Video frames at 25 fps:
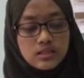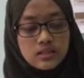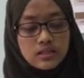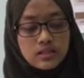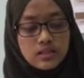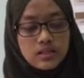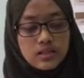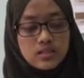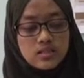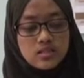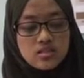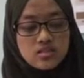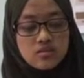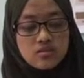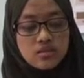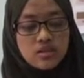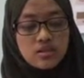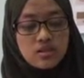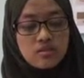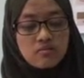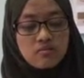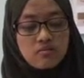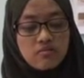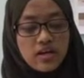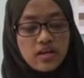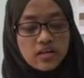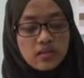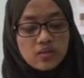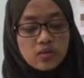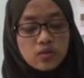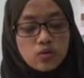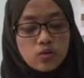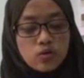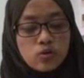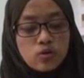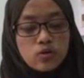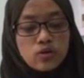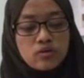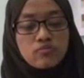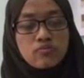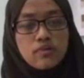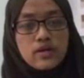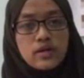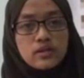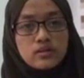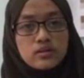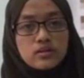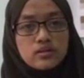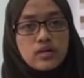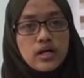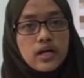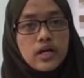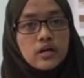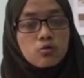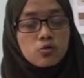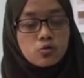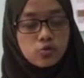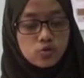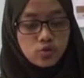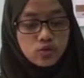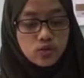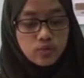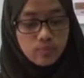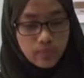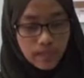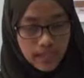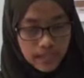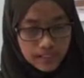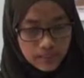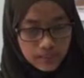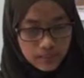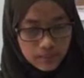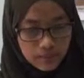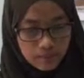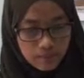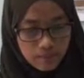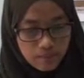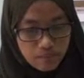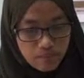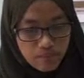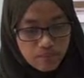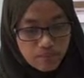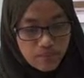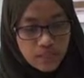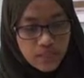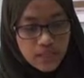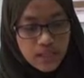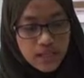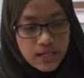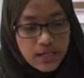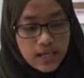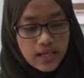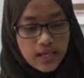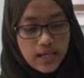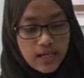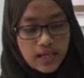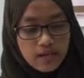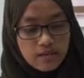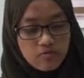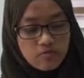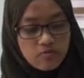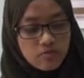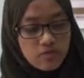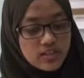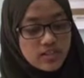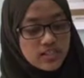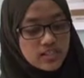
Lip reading: The injuring affect the co-inventor and also the pilot. And for the